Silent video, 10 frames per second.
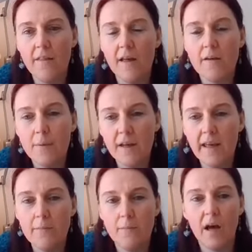that it
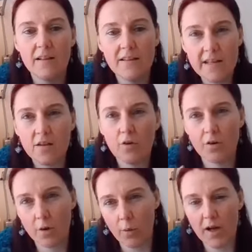became a legal
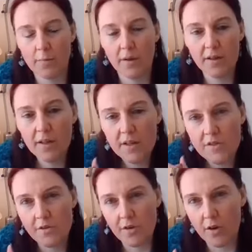requirement
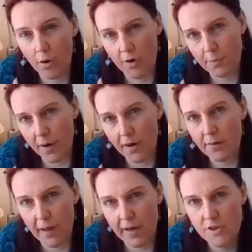to record
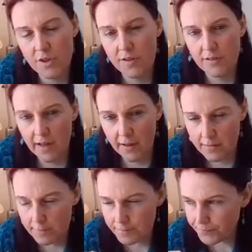birth, marriage and
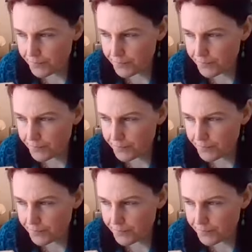death.